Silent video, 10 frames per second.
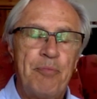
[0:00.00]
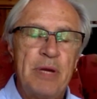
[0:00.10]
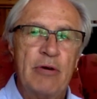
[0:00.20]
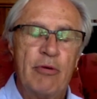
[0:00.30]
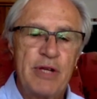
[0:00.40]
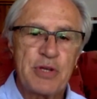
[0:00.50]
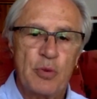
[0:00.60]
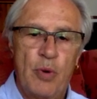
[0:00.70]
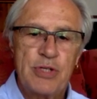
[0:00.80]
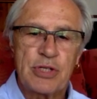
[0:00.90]
Peter
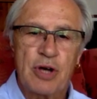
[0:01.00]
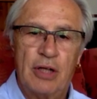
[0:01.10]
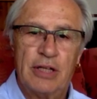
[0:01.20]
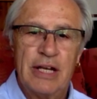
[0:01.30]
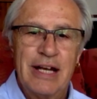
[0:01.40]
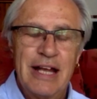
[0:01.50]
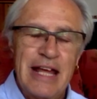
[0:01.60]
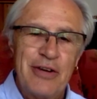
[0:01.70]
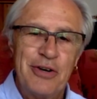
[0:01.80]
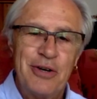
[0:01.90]
Russell once called it an
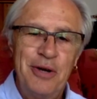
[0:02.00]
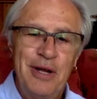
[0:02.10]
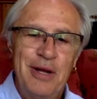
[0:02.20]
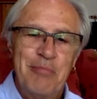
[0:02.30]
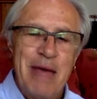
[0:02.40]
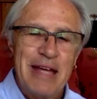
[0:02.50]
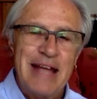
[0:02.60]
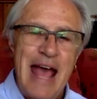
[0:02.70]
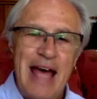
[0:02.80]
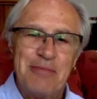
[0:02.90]
inner
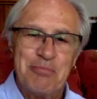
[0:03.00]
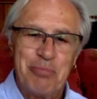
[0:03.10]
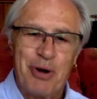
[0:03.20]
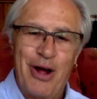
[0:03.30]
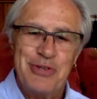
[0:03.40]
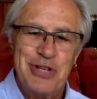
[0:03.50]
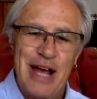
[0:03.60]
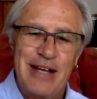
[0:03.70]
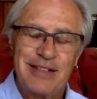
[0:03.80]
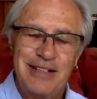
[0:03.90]
Manhattan
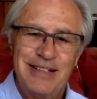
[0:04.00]
project